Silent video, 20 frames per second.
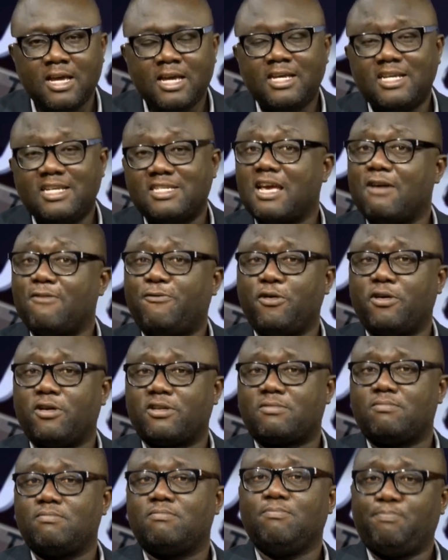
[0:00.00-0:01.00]
His effort
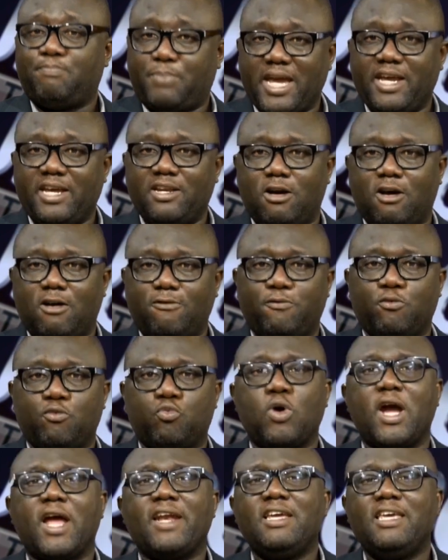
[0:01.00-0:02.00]
paid off
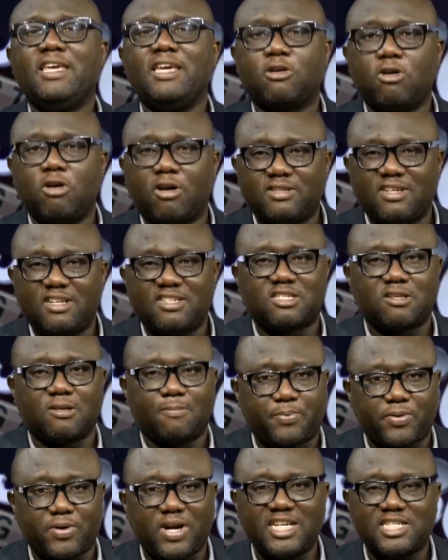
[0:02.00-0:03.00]
when he got the
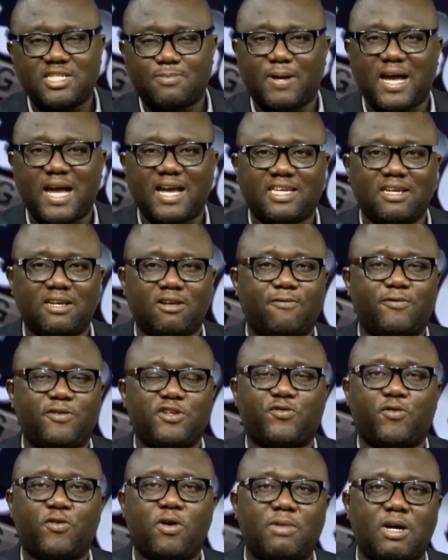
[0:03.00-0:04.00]
surprise backing of his
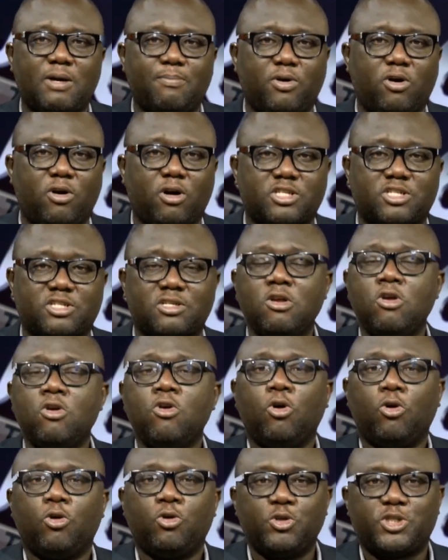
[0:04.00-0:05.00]
former boss,
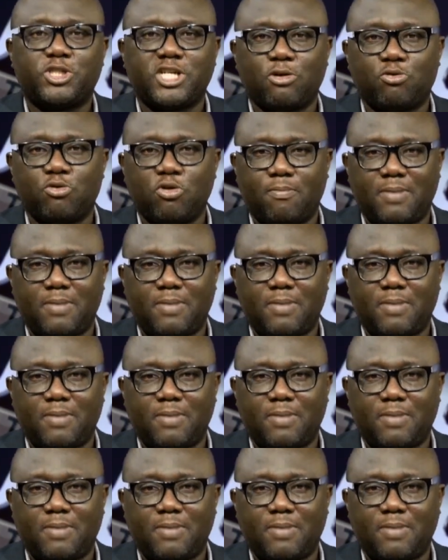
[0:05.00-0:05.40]
Olusegun